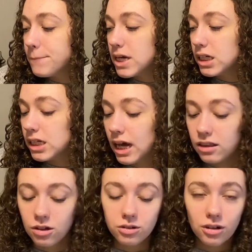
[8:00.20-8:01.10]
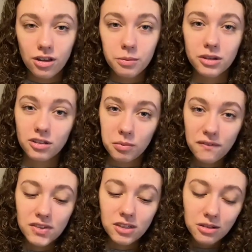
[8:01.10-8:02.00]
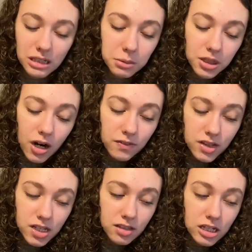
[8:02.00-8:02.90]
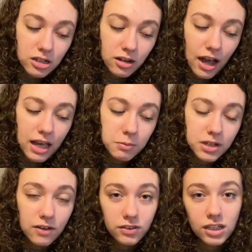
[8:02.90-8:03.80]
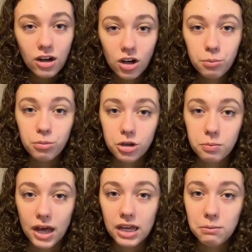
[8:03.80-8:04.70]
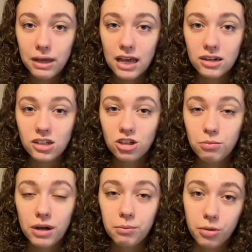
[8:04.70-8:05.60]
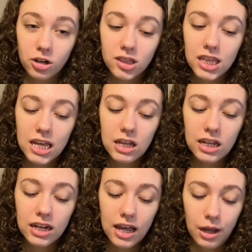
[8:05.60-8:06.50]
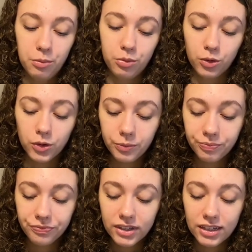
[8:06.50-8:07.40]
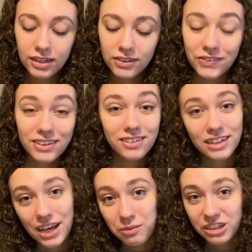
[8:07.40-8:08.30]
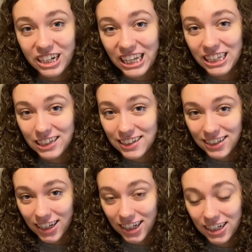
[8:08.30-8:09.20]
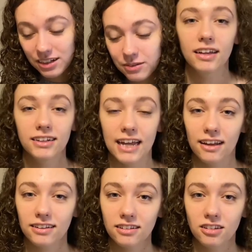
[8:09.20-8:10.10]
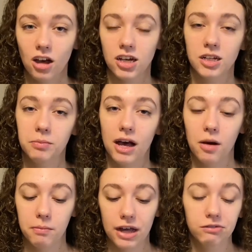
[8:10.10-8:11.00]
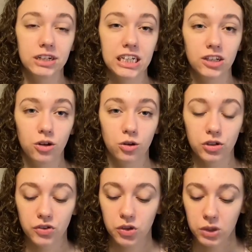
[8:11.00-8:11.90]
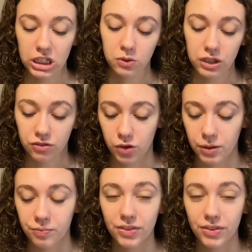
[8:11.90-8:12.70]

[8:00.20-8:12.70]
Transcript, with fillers: But yeah, those are all the books on my physical TBR for this year. I am definitely on a book buying ban until my birthday in April. So let's see how much I can get done. Now let's talk about my reading goals for 2024.